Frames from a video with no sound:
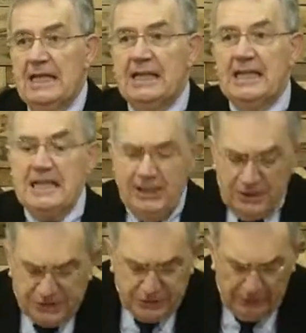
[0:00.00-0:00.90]
he
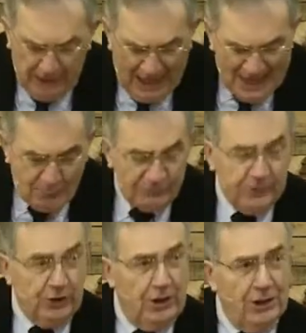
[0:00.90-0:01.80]
is the Lamb of
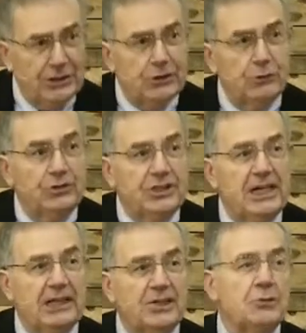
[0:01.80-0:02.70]
God who
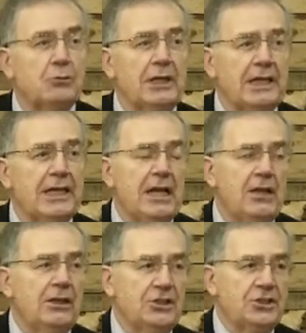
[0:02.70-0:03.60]
takes away
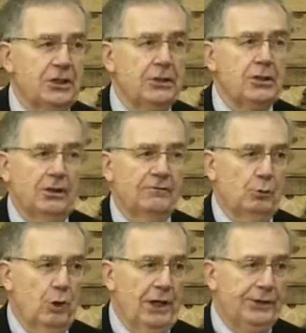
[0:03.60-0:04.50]
the sin of the
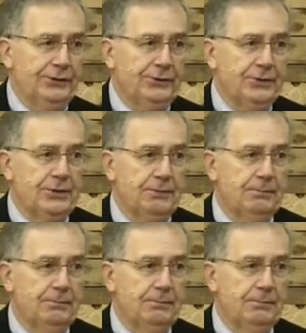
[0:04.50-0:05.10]
world.